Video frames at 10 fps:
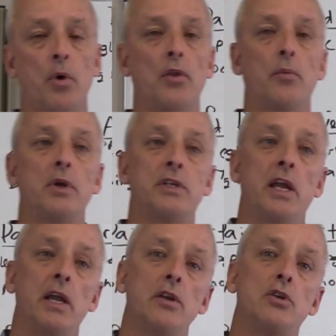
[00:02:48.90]
one that we
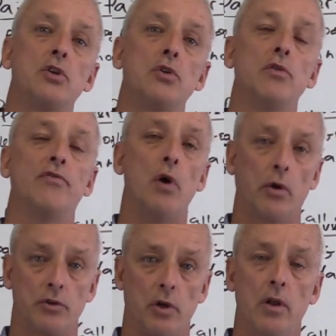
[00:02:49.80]
tend to
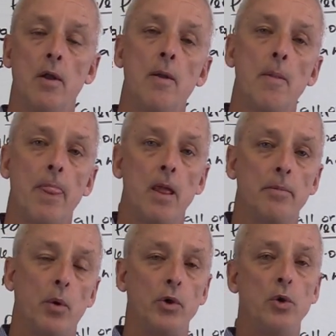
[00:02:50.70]
focus on.
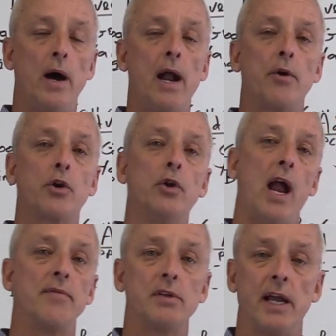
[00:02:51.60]
But when you hire a good
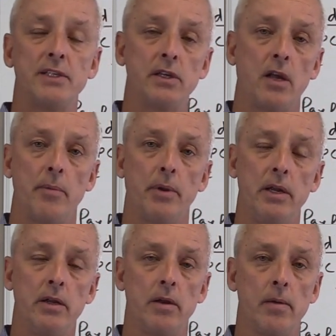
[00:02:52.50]
advertising
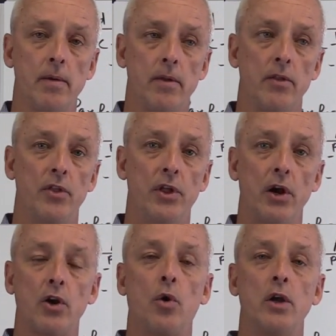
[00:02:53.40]
company,
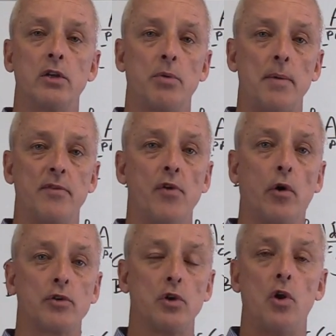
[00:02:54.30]
they're going to probably
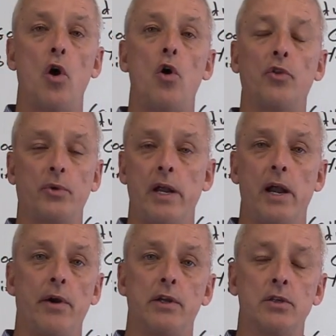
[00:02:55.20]
focus on all 3
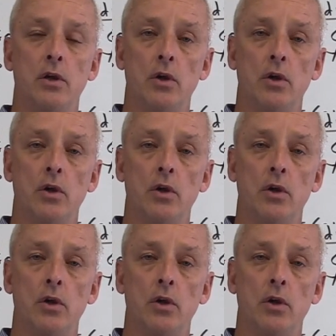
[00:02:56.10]
areas: